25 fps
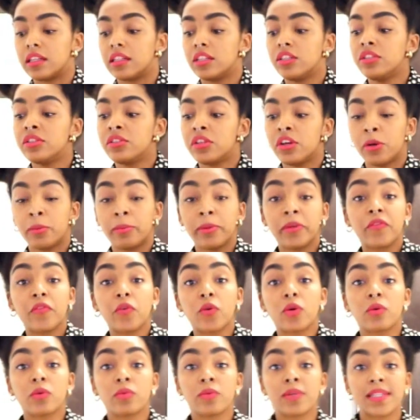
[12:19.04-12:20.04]

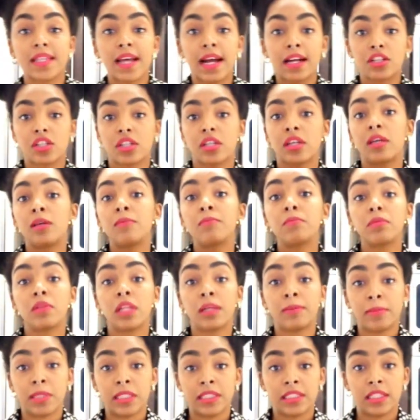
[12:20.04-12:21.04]
before it was actually
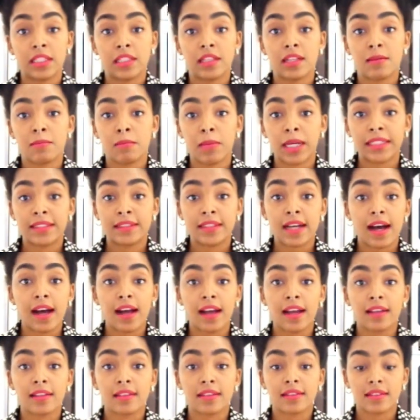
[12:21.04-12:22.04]
implemented in my
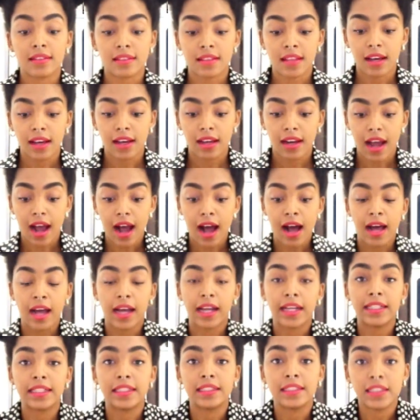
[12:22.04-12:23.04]
diet, that
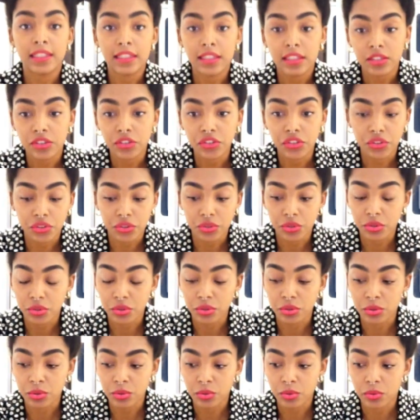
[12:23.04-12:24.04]
I needed
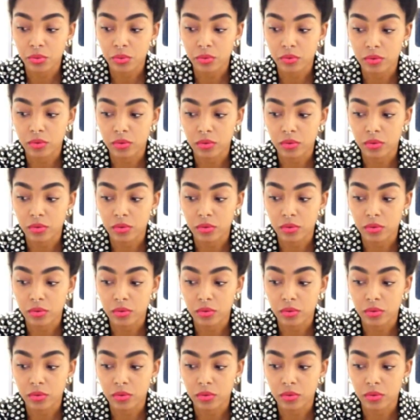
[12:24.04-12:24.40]
to,